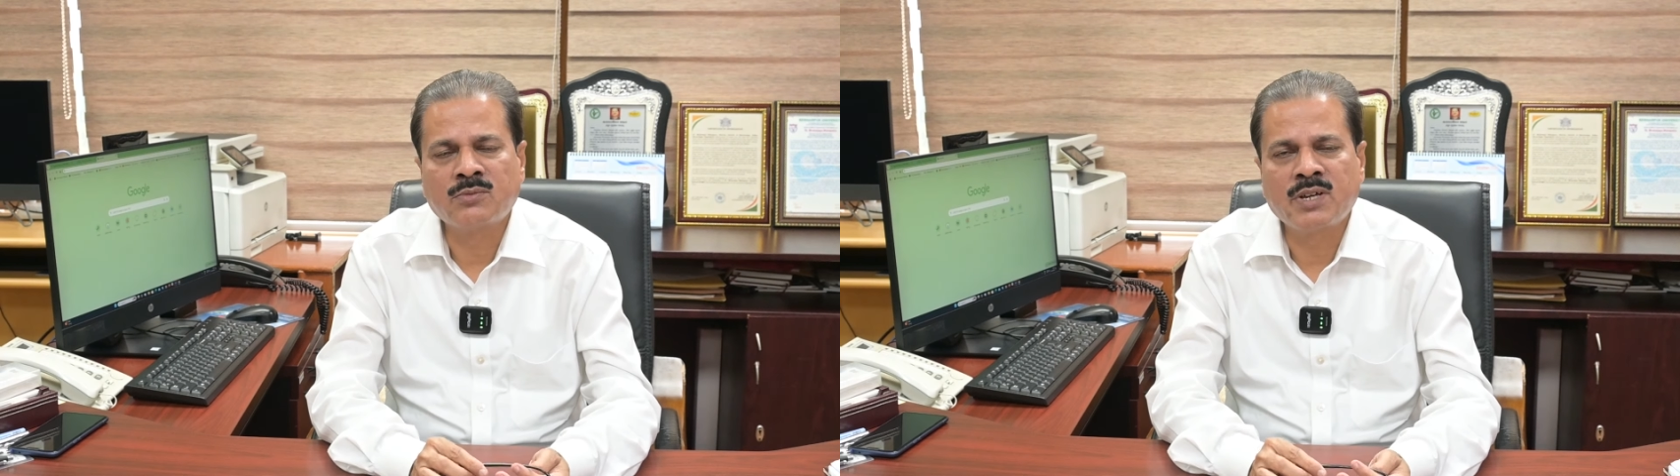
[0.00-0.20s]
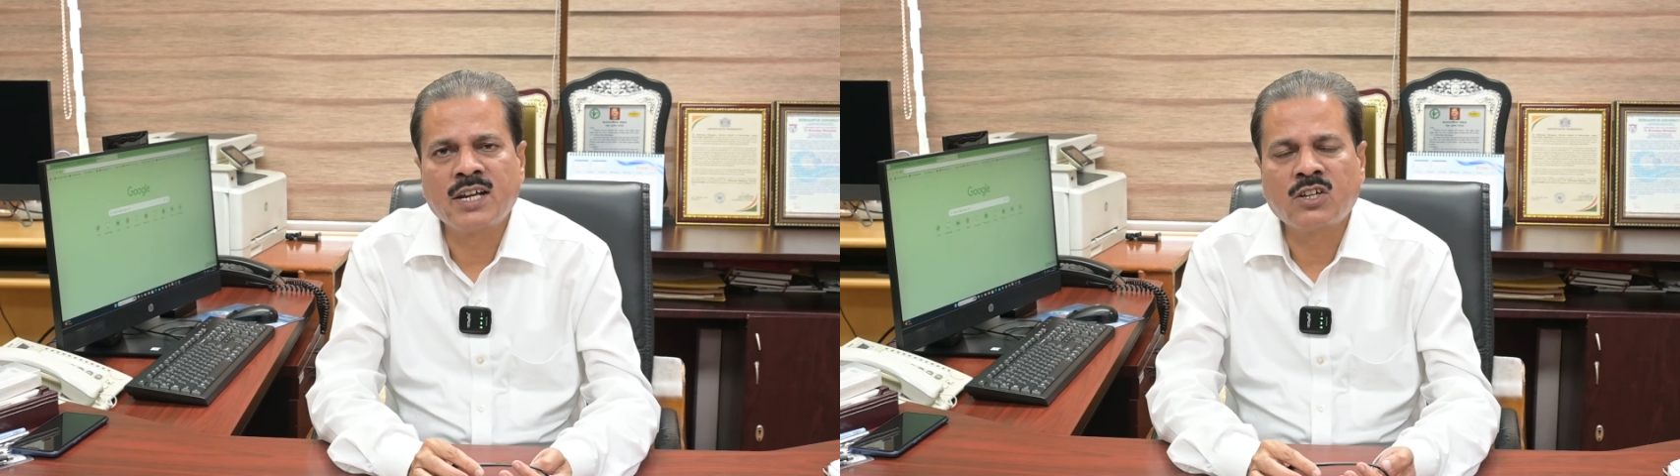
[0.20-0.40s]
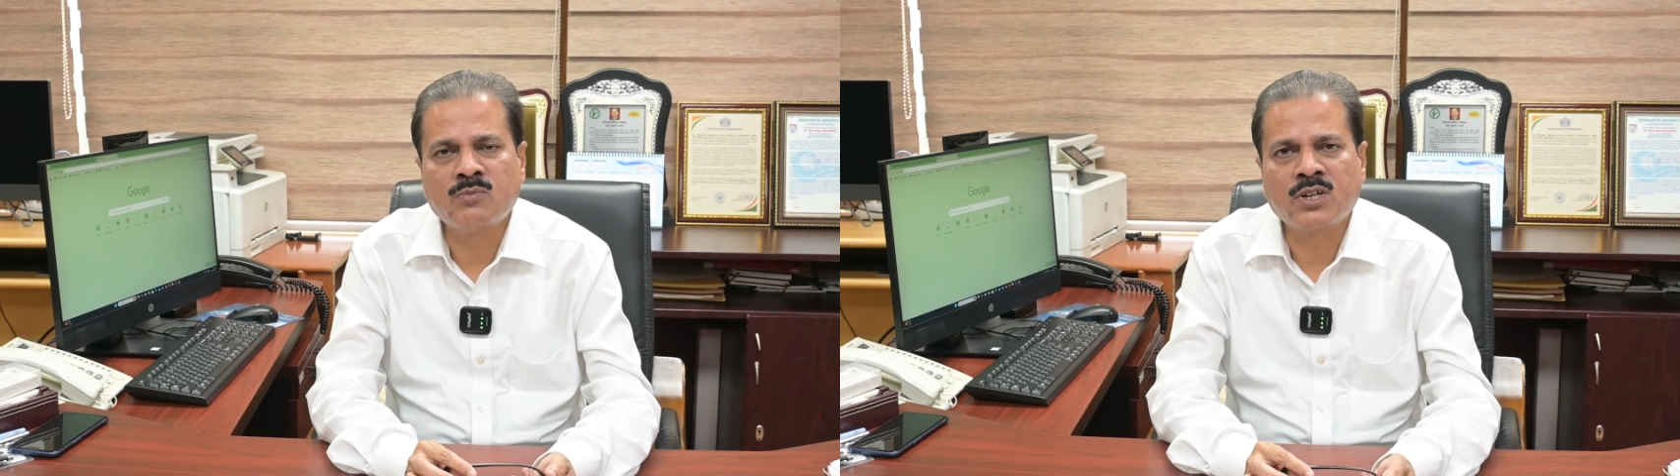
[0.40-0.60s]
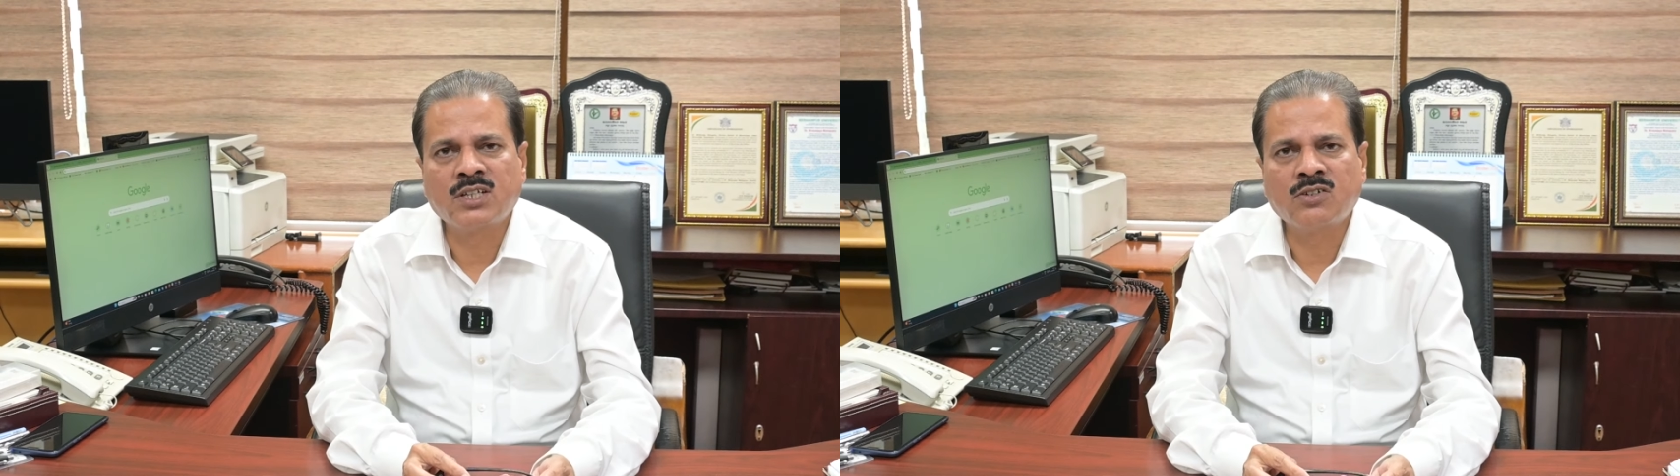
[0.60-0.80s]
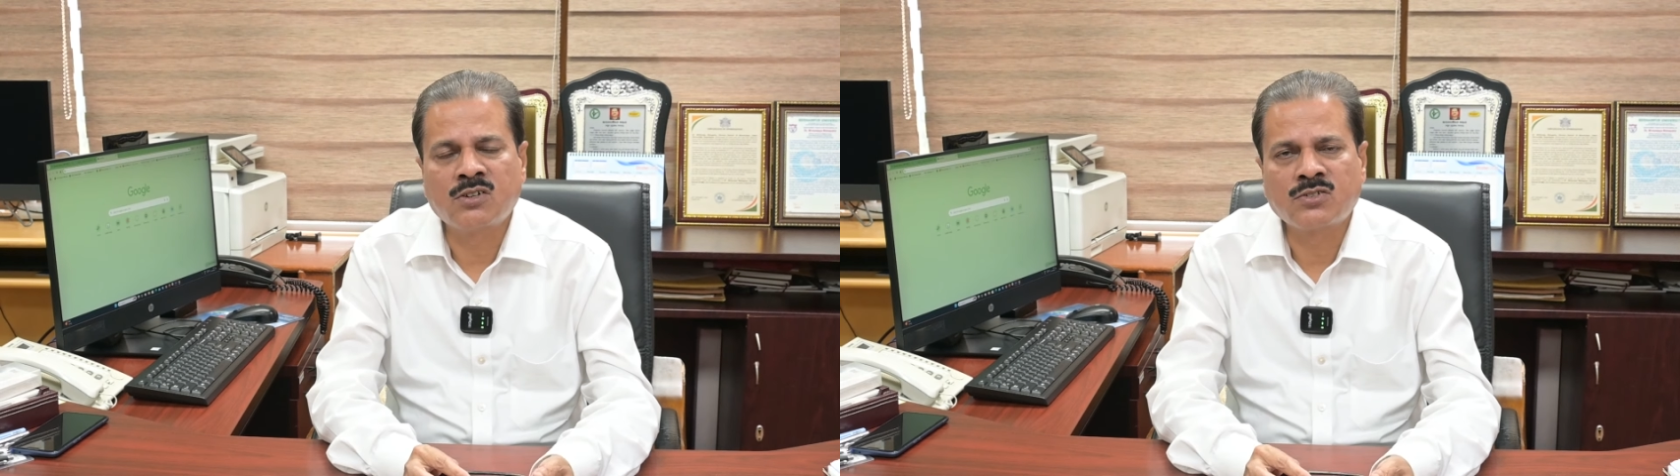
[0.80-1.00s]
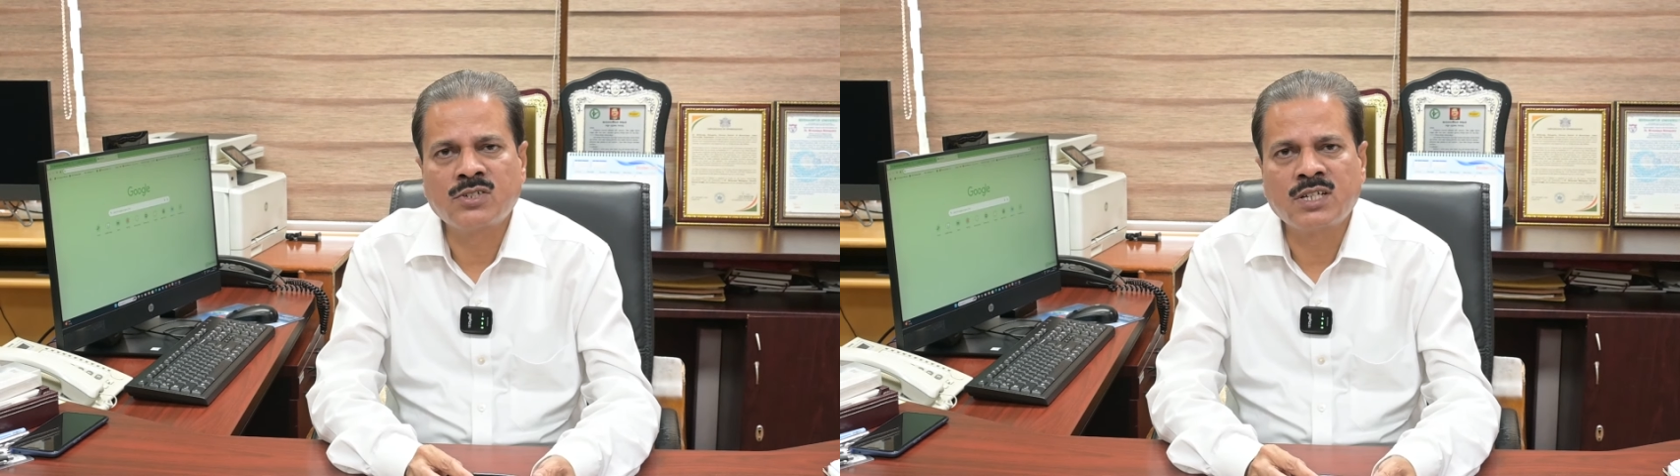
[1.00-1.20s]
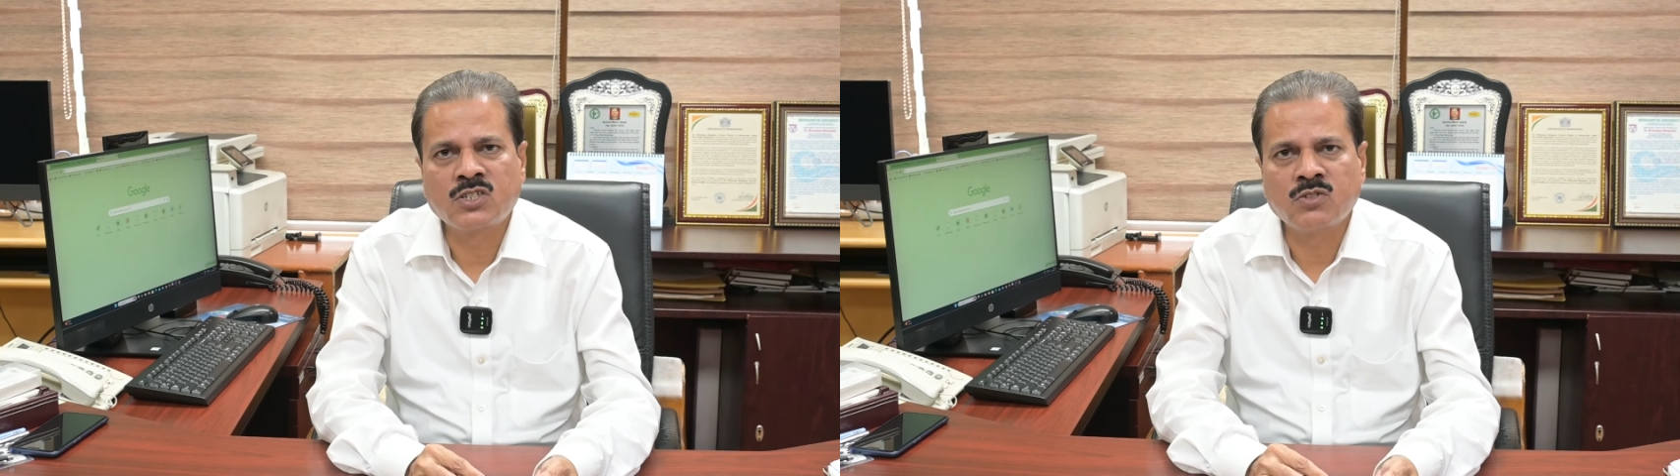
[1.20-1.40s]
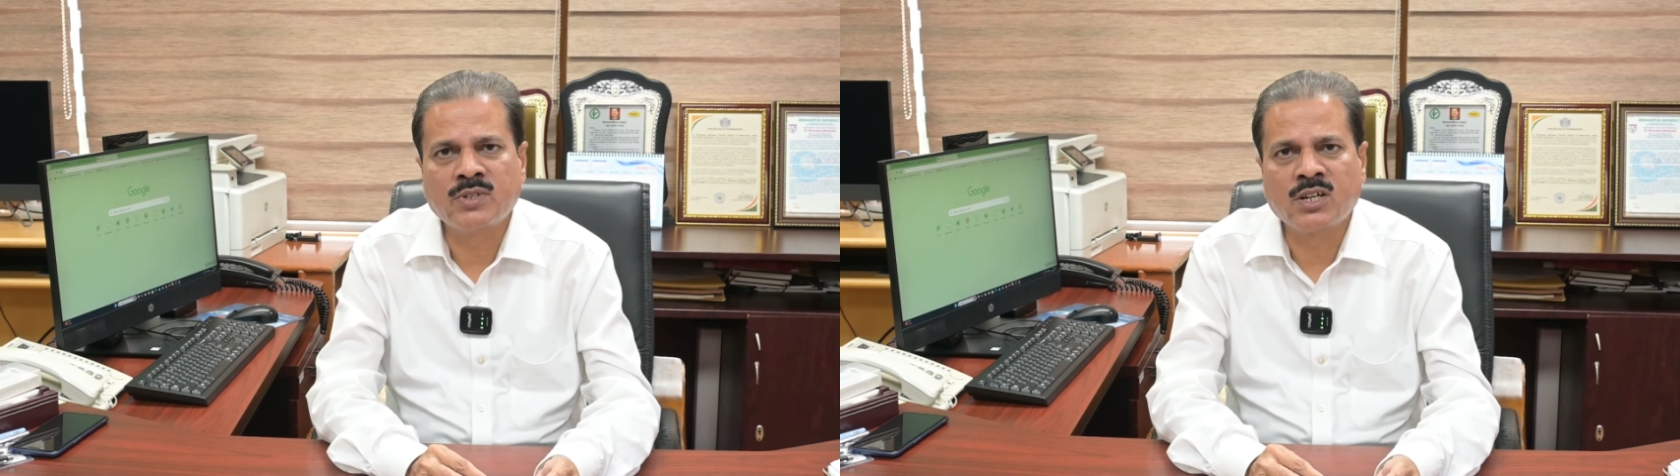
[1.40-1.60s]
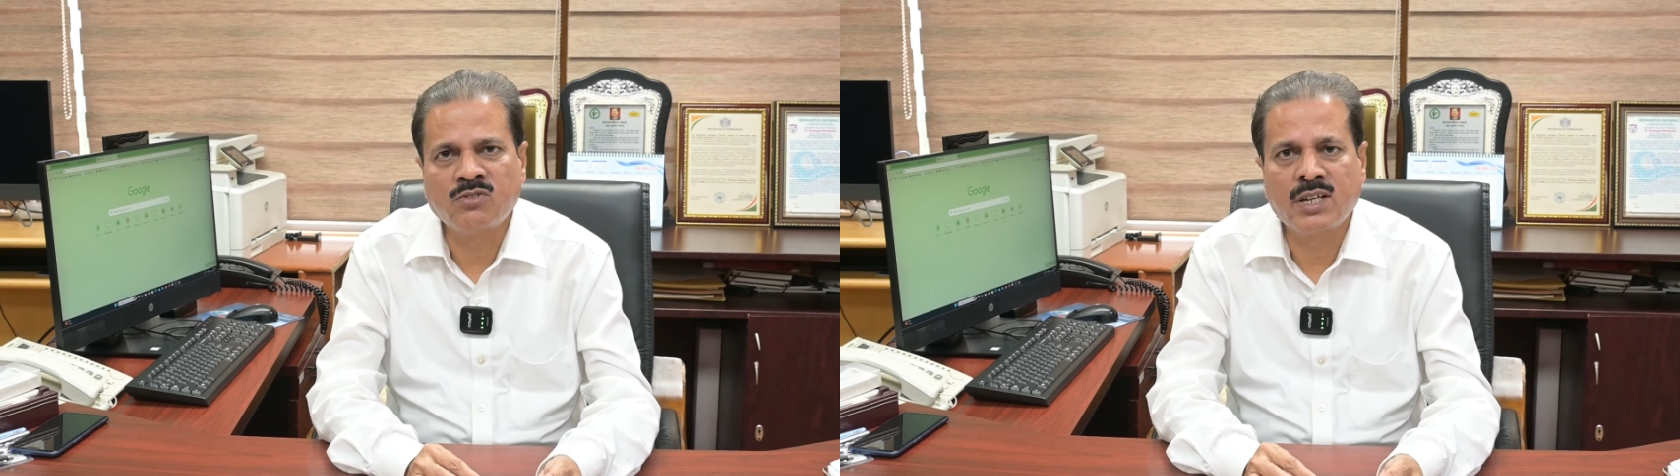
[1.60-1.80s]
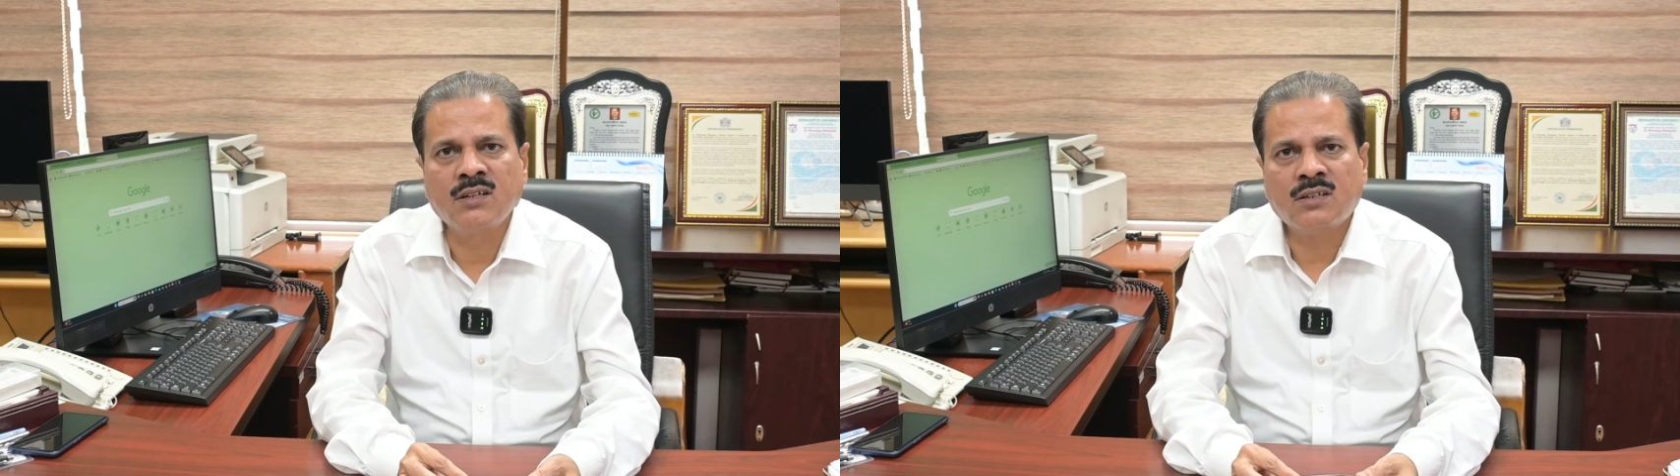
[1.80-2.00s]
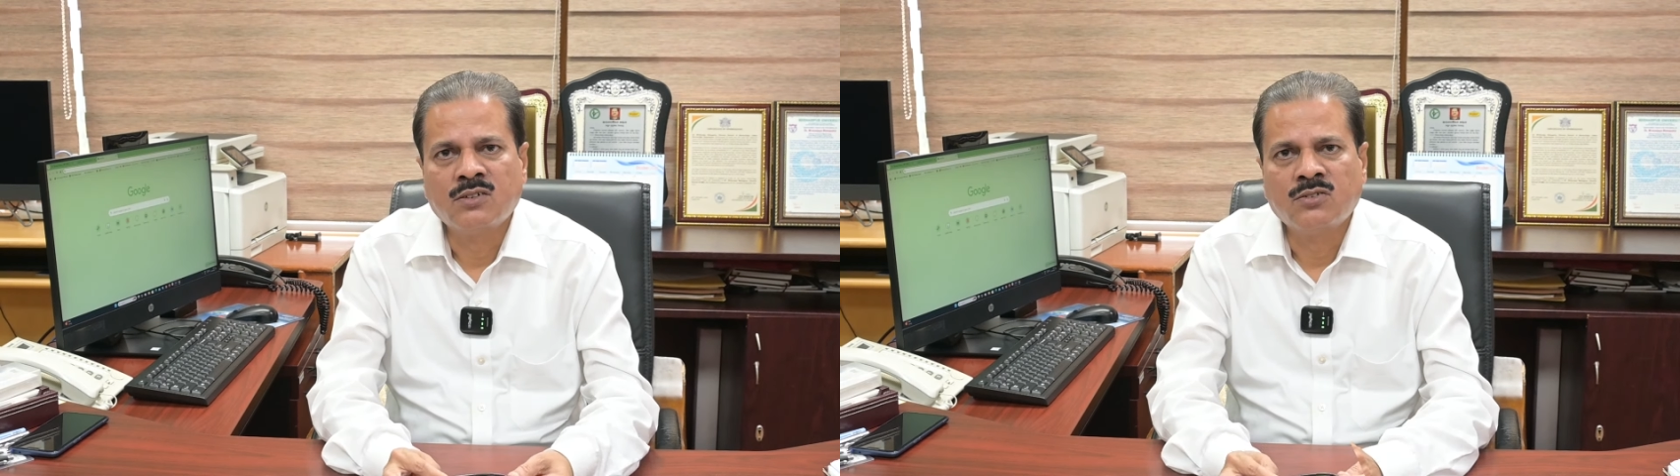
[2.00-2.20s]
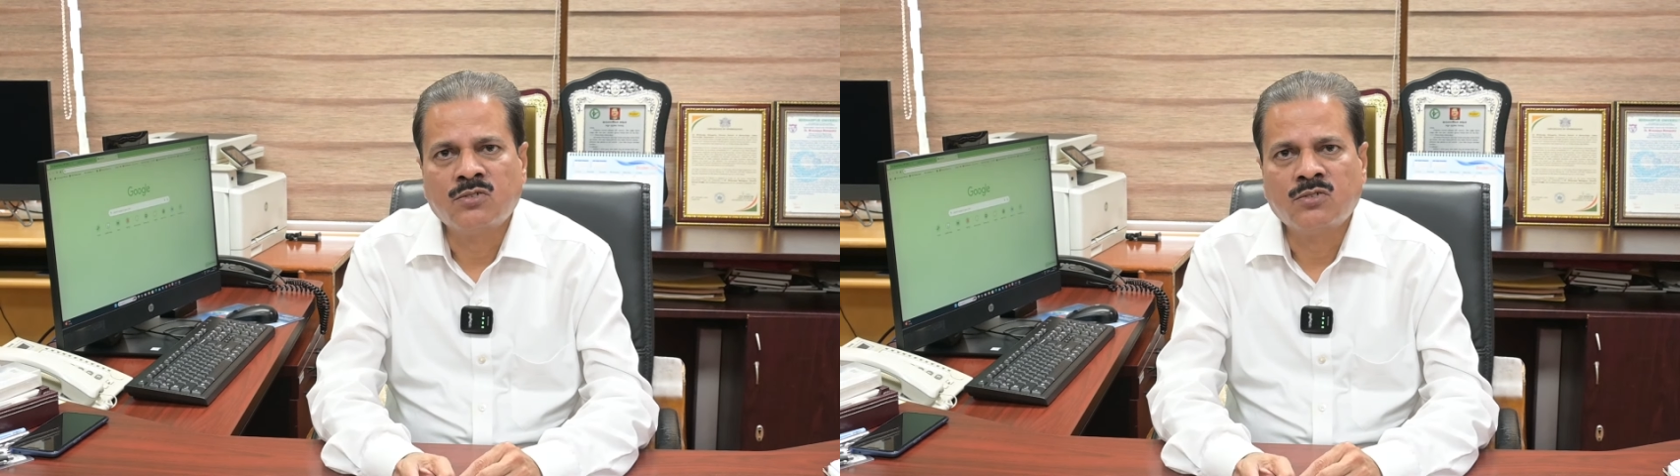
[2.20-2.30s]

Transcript: the marine community also needs to be regulated.